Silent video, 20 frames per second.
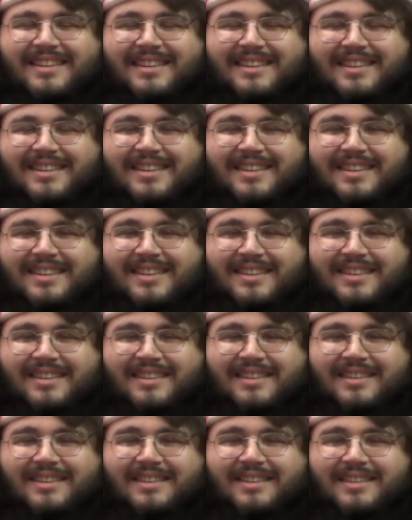
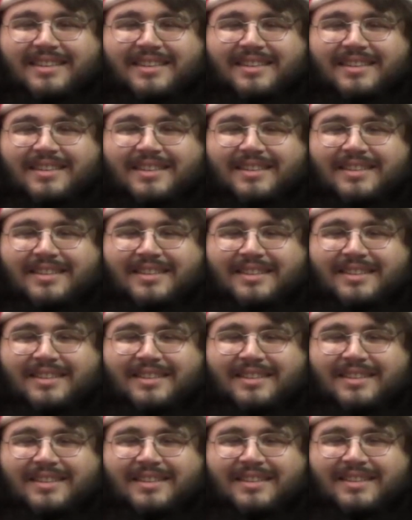
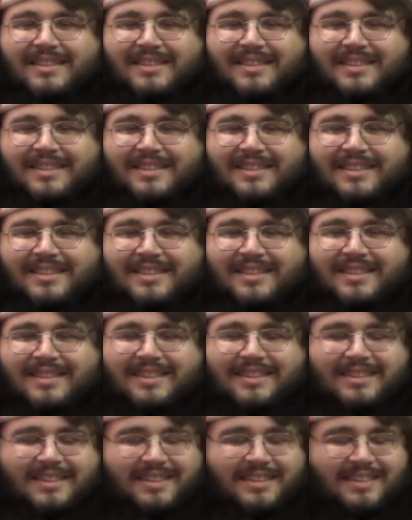
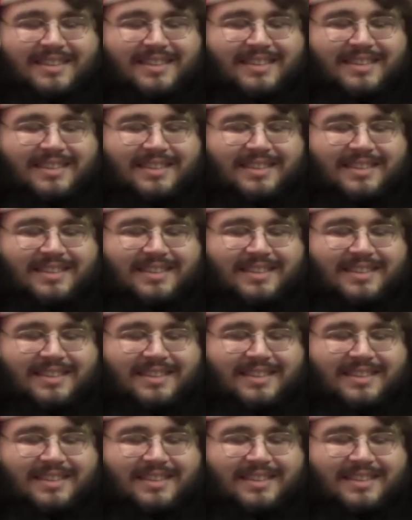[no speech]